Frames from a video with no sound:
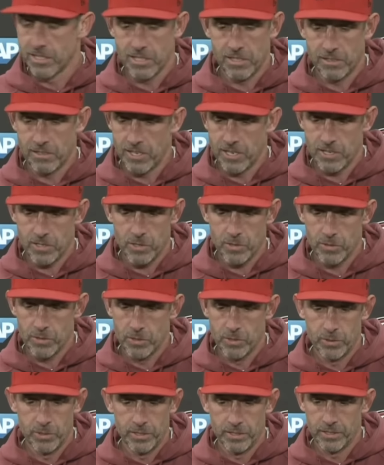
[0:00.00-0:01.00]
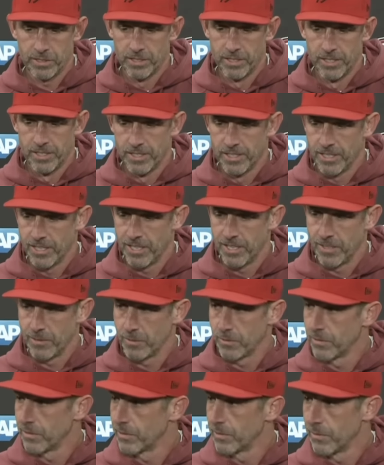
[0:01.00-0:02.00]
he thinks through. And
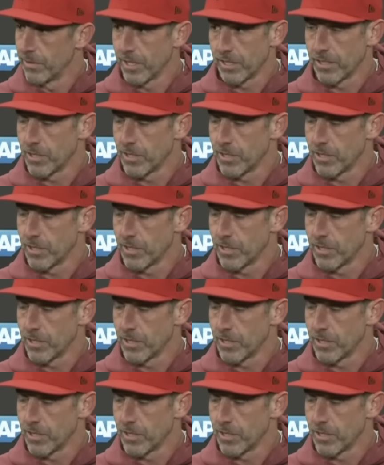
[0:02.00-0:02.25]
Nick